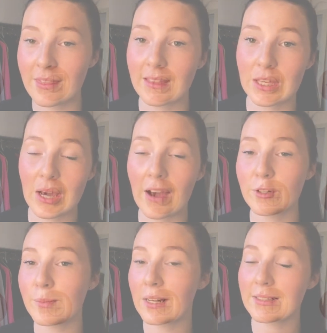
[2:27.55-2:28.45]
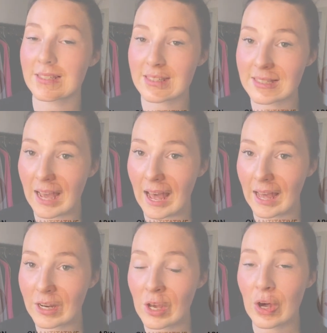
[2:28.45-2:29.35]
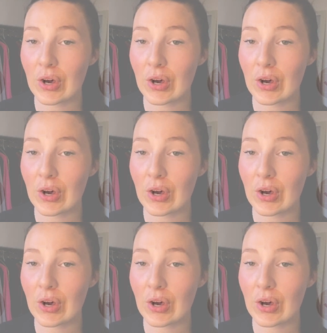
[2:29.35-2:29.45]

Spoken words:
that you have to be able to scan,